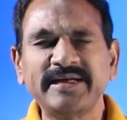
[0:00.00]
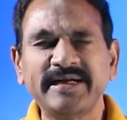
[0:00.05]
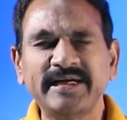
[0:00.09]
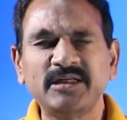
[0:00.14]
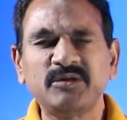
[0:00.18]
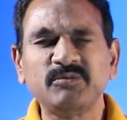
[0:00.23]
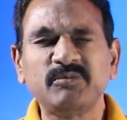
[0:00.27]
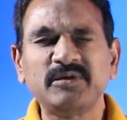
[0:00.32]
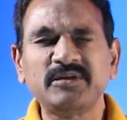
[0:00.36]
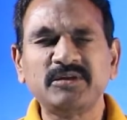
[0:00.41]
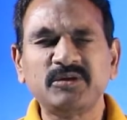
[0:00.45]

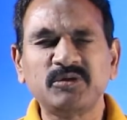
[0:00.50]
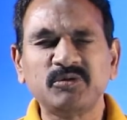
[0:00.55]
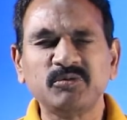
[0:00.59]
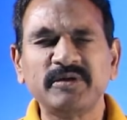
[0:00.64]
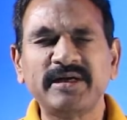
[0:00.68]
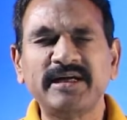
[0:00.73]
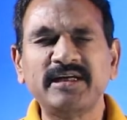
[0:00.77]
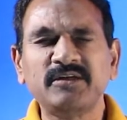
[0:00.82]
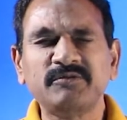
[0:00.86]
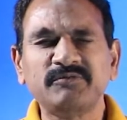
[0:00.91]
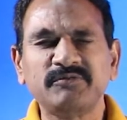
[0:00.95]
eight one two
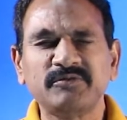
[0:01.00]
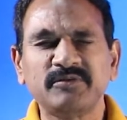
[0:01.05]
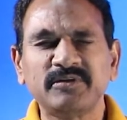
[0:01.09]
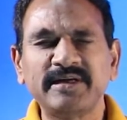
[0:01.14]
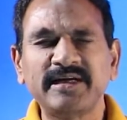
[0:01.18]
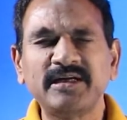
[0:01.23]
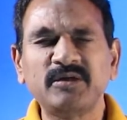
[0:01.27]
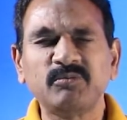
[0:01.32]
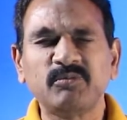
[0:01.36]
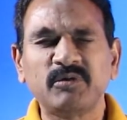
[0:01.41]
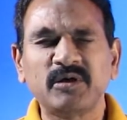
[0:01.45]
eight four
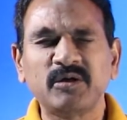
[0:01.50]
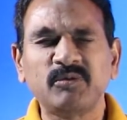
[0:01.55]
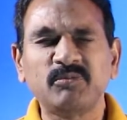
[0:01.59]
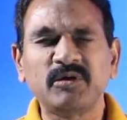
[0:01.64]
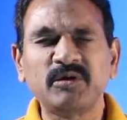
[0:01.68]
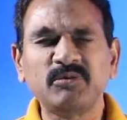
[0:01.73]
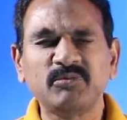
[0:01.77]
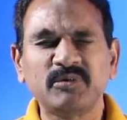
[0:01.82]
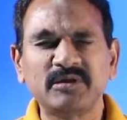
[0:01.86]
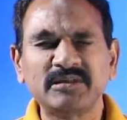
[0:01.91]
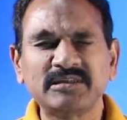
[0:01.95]
eight one
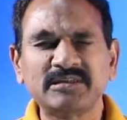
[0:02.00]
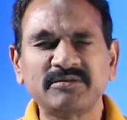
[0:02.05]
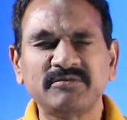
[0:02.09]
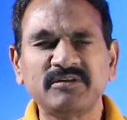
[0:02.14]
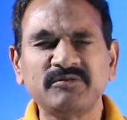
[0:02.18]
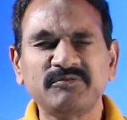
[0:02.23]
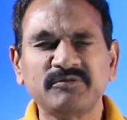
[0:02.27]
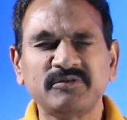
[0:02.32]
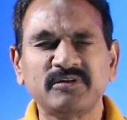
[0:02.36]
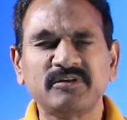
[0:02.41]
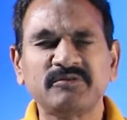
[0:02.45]
one one
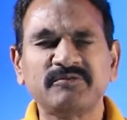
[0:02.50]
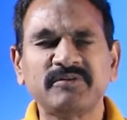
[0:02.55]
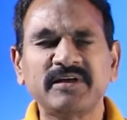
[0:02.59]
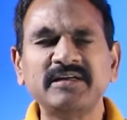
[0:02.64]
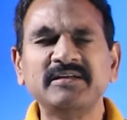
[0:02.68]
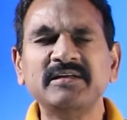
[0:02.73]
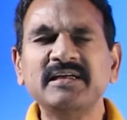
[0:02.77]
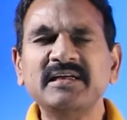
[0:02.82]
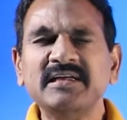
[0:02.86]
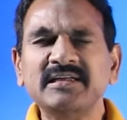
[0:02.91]
seven four five